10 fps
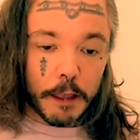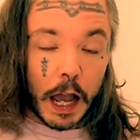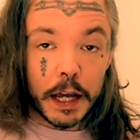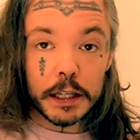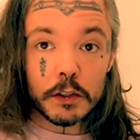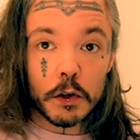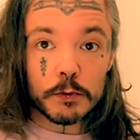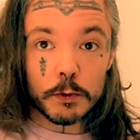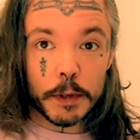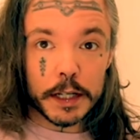I know
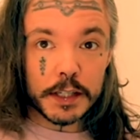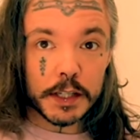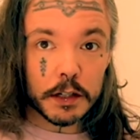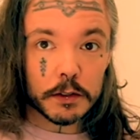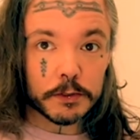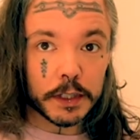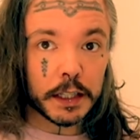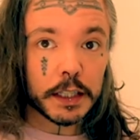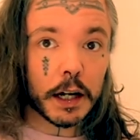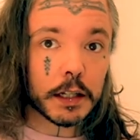for myself, in
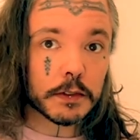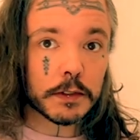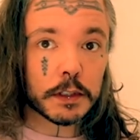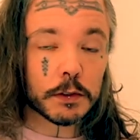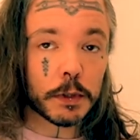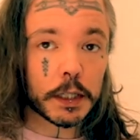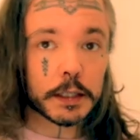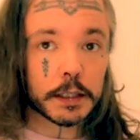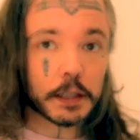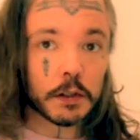any kind of
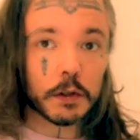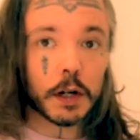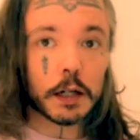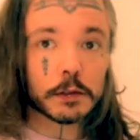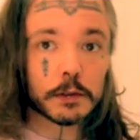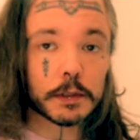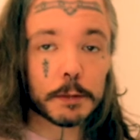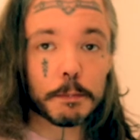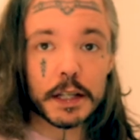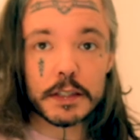situation, I know how to
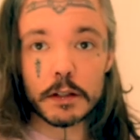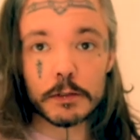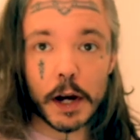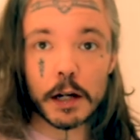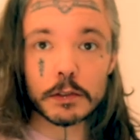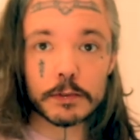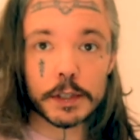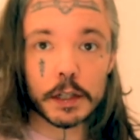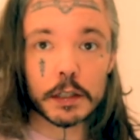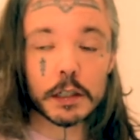get myself out of
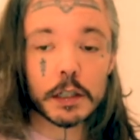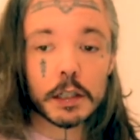there.